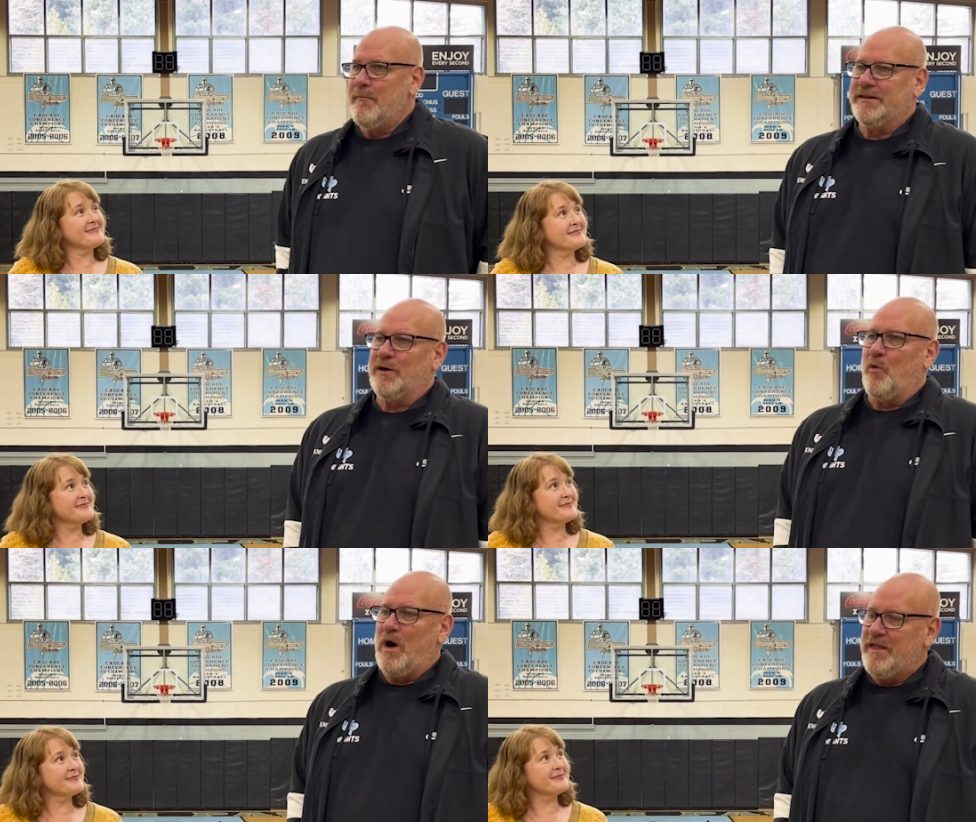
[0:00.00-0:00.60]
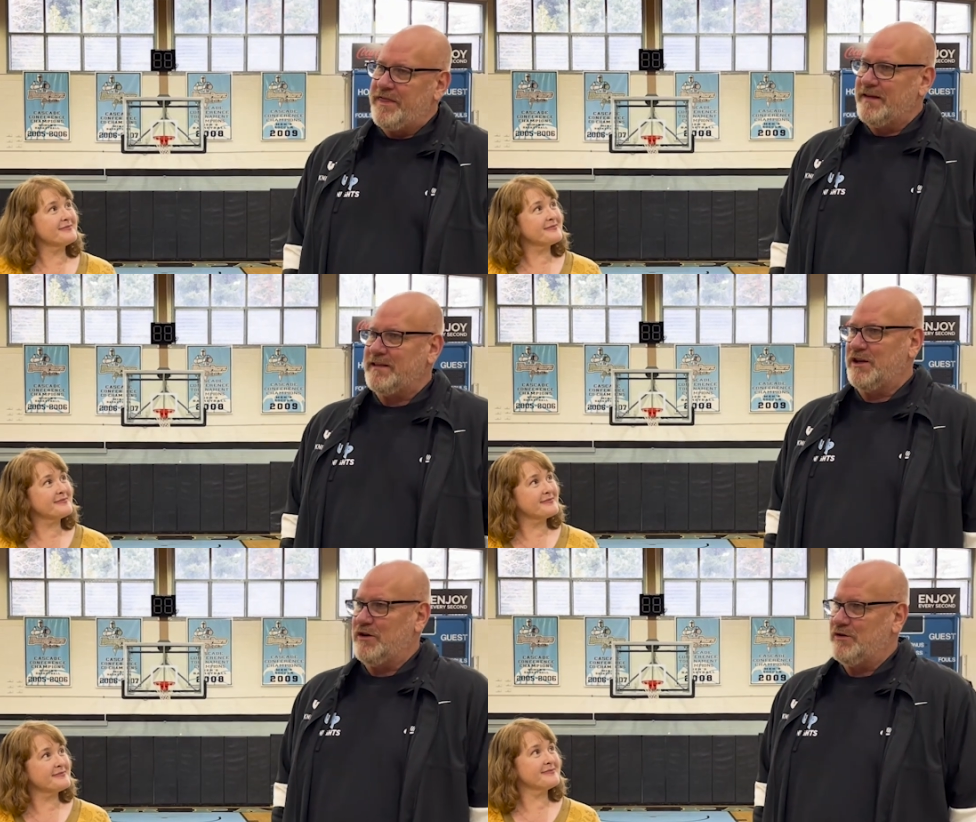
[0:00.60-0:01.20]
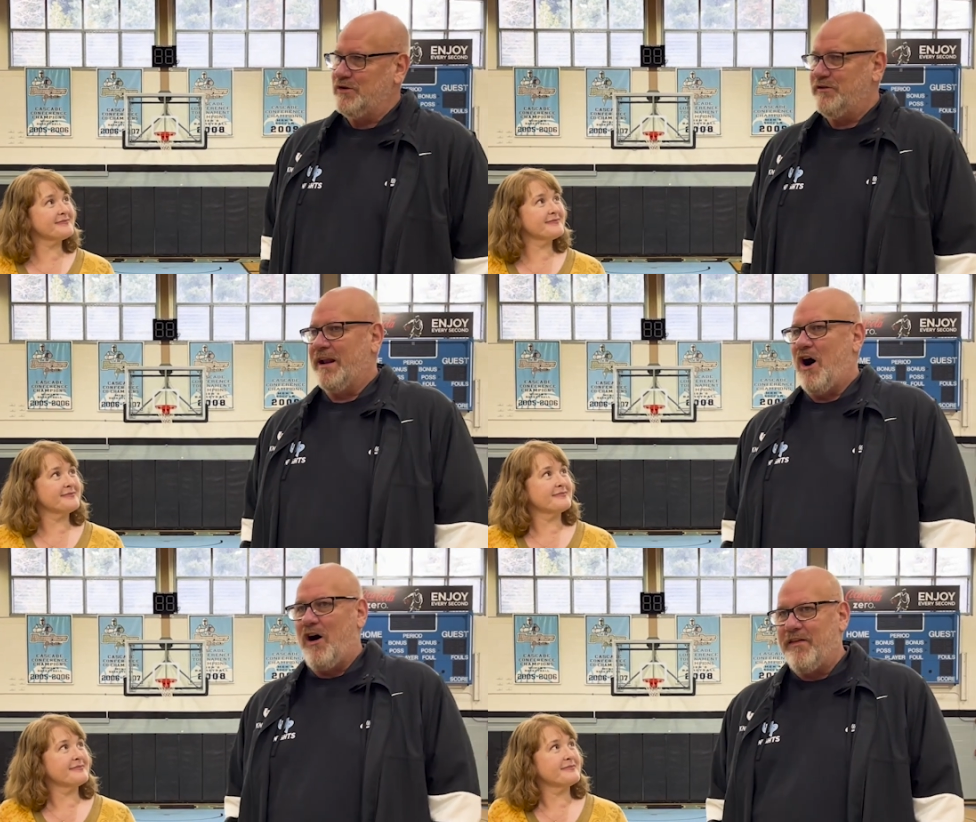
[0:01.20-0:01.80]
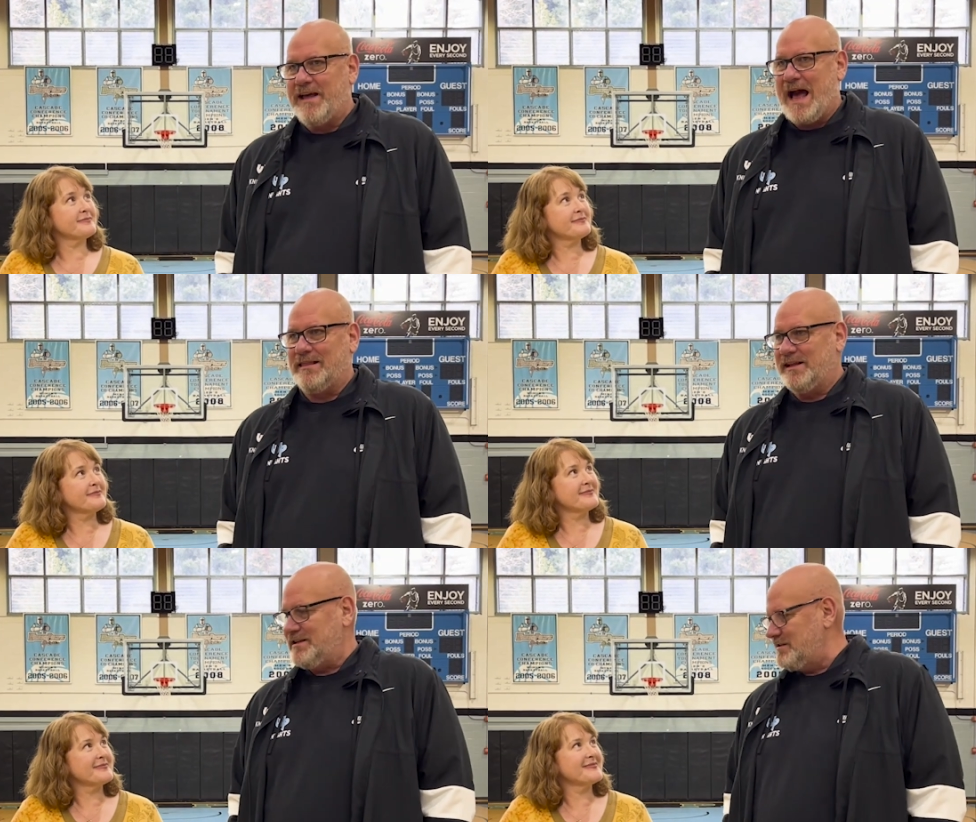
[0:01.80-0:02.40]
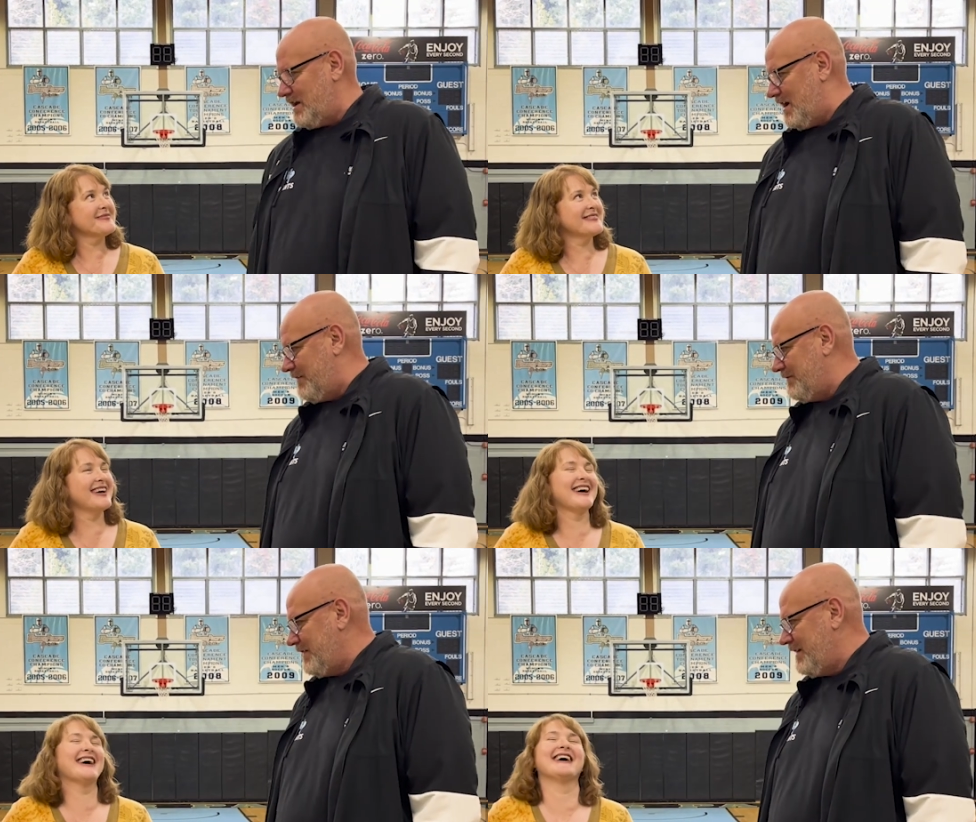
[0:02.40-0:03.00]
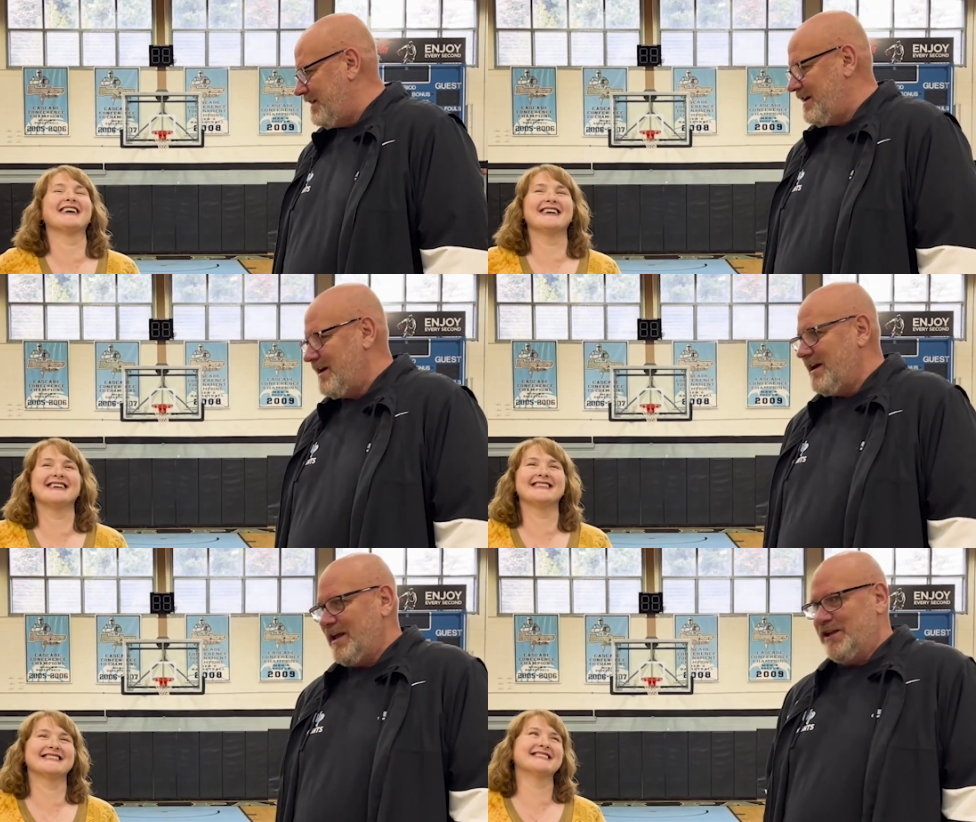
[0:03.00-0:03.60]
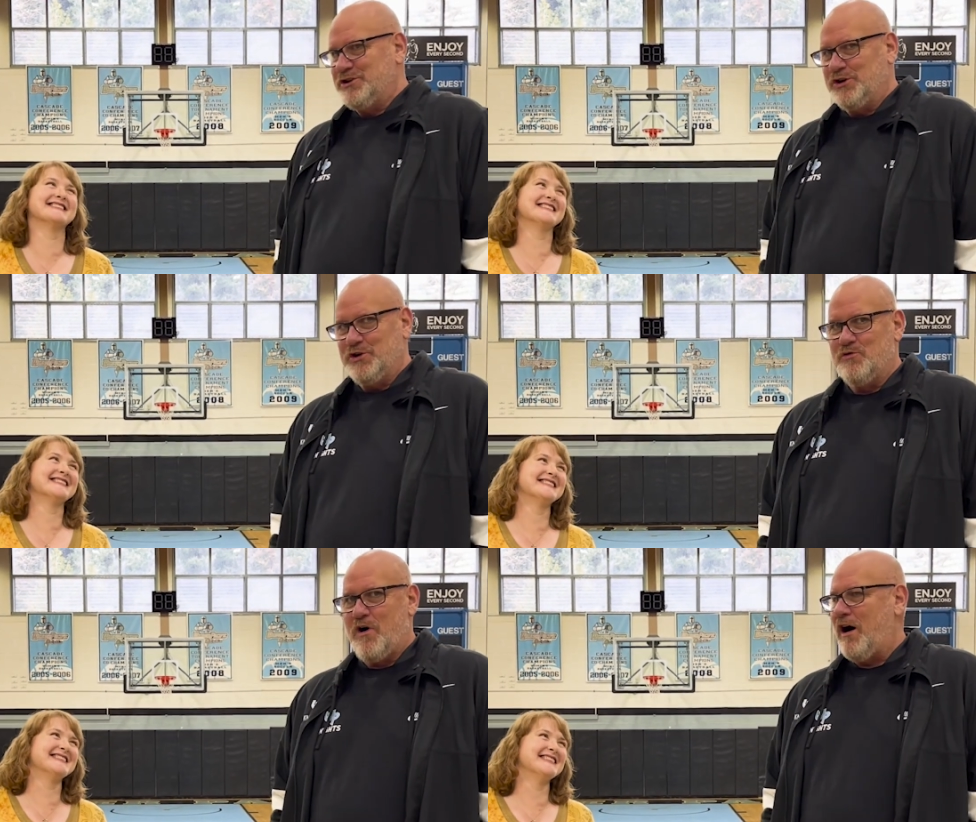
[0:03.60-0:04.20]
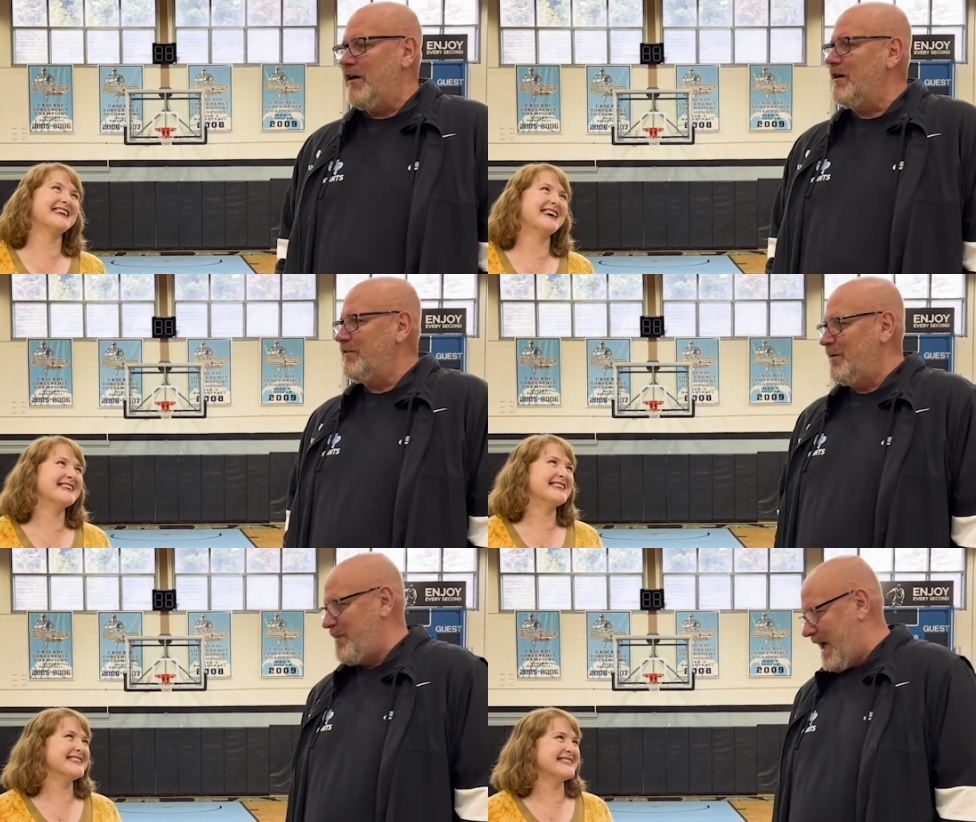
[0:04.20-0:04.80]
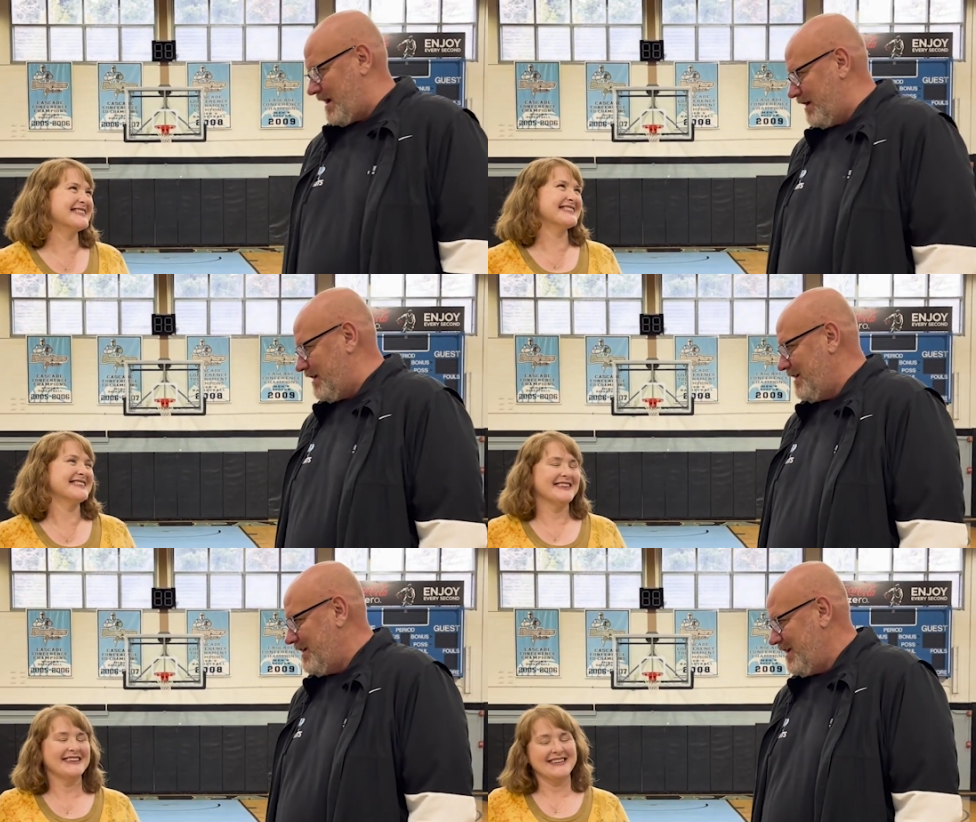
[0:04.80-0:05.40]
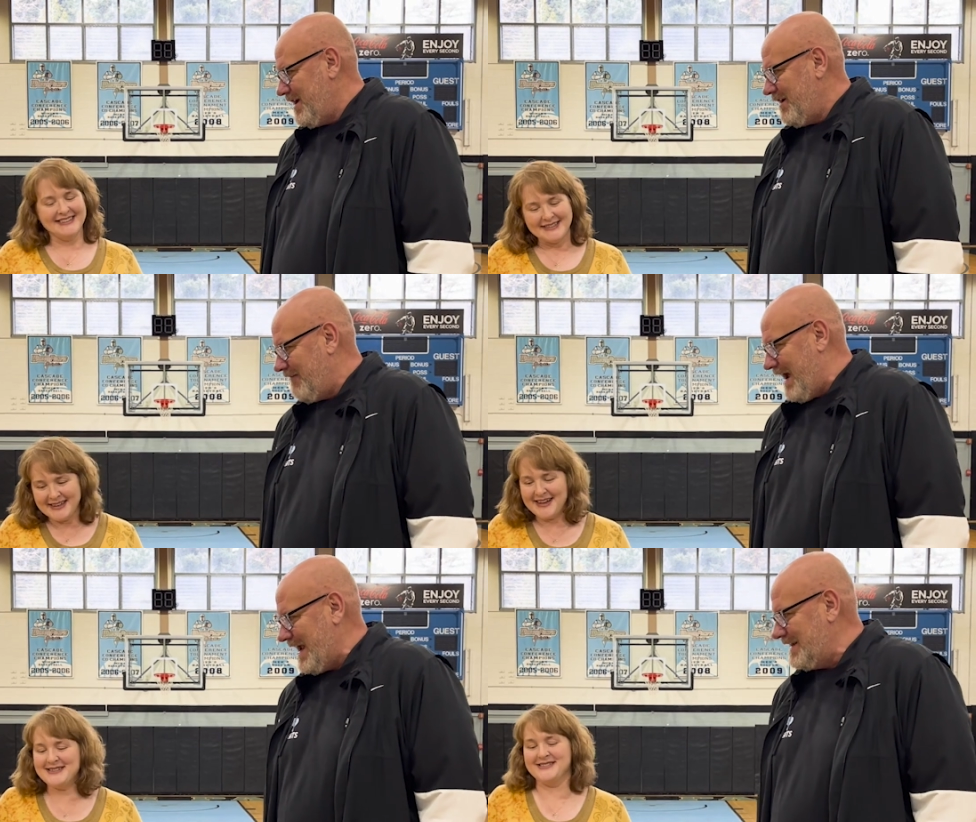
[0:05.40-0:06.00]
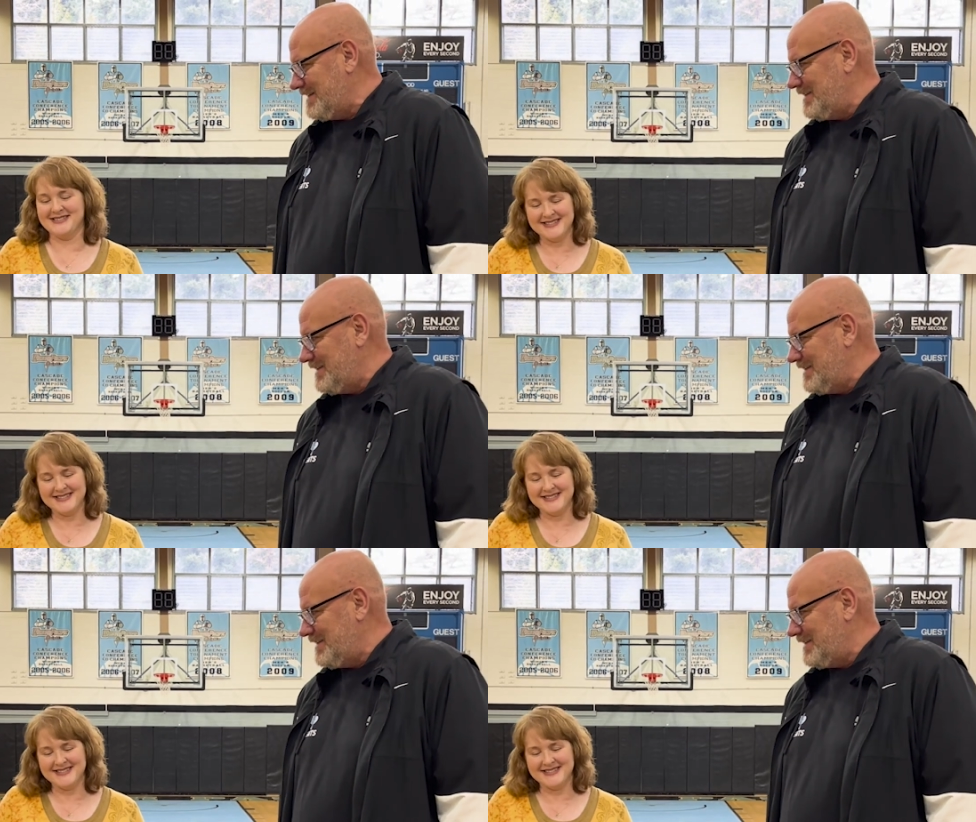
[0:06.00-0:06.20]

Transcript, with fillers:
Speaker 1: But the one thing that you do that all the athletes love is you are the baker, right?